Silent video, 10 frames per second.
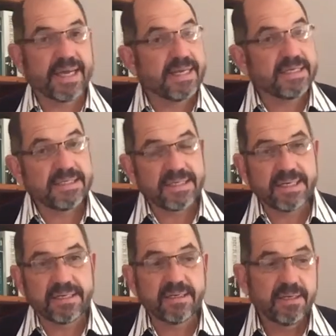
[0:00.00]
and
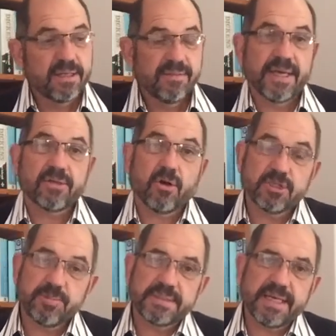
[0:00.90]
indeed that
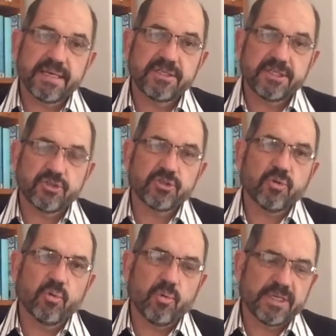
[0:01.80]
hospitality should
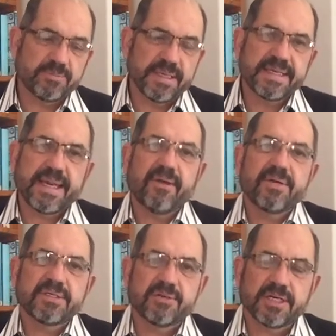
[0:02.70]
always be
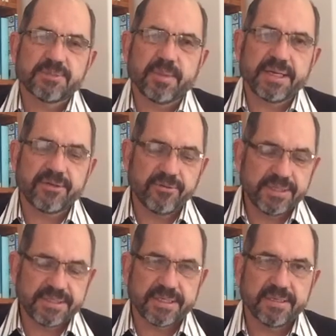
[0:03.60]
characterized by
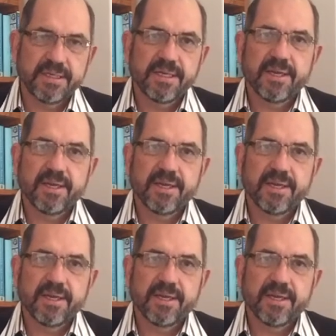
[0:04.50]
unity.